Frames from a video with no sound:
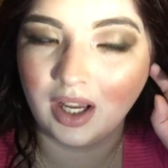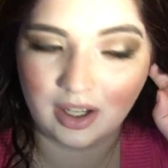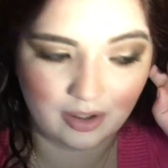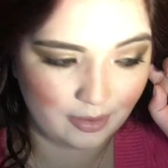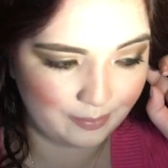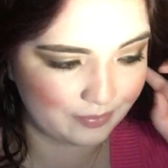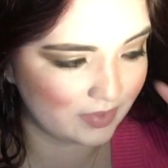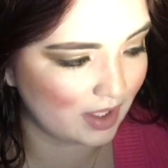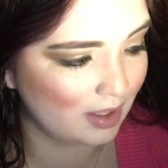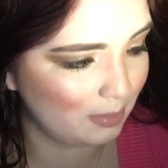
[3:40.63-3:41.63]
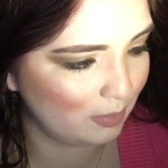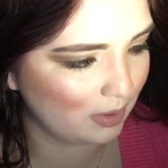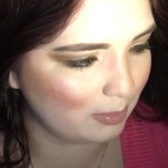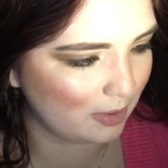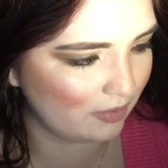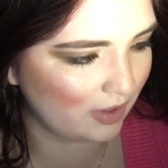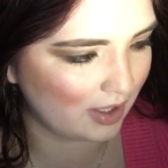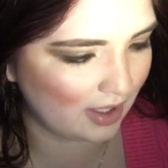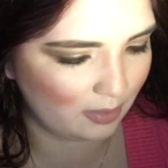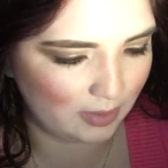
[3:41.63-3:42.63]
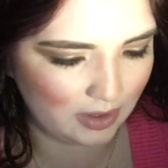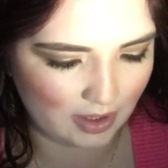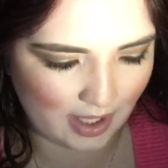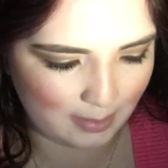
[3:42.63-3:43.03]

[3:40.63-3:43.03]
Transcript: Um, it'd be really pretty for like a Halloween Like,